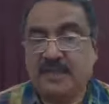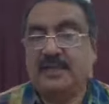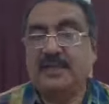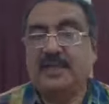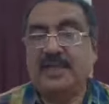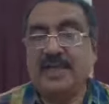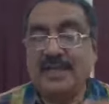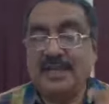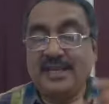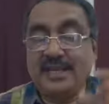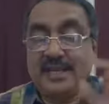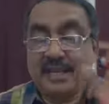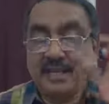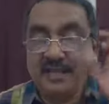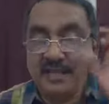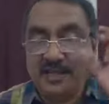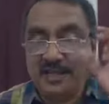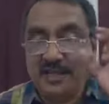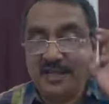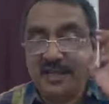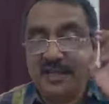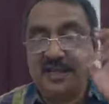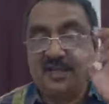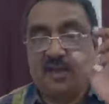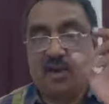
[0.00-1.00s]
Then
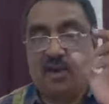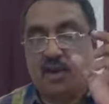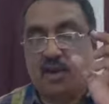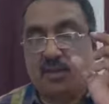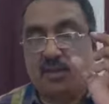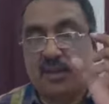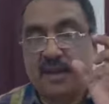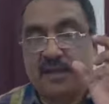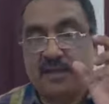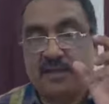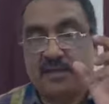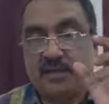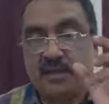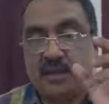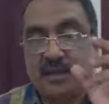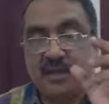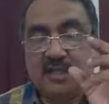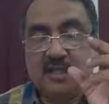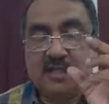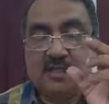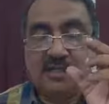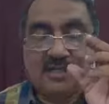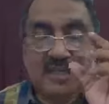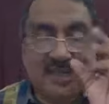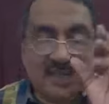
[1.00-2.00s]
in the documents,
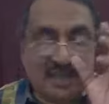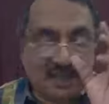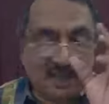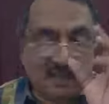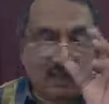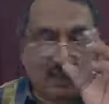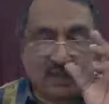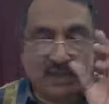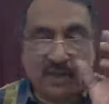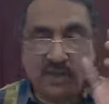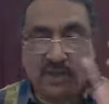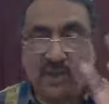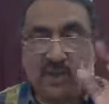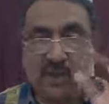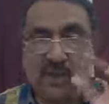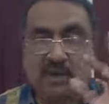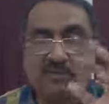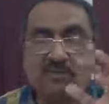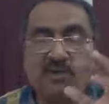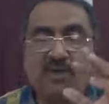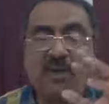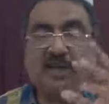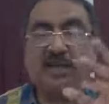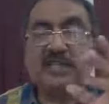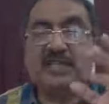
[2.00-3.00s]
there is one
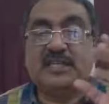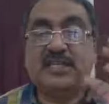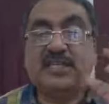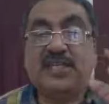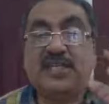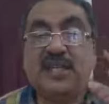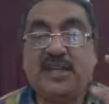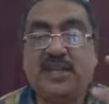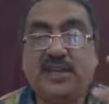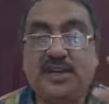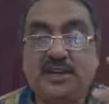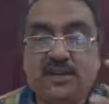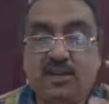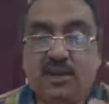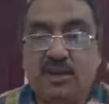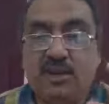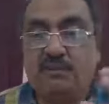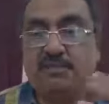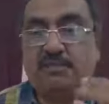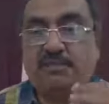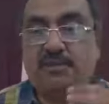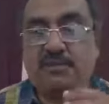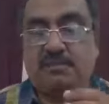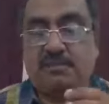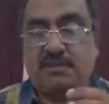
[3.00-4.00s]
column called schedule
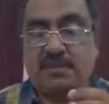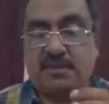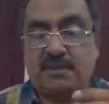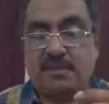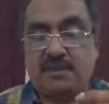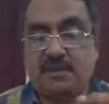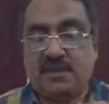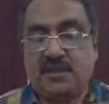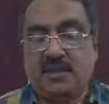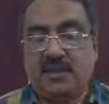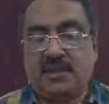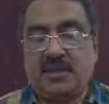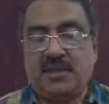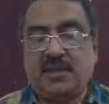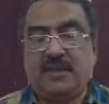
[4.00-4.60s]
of properties.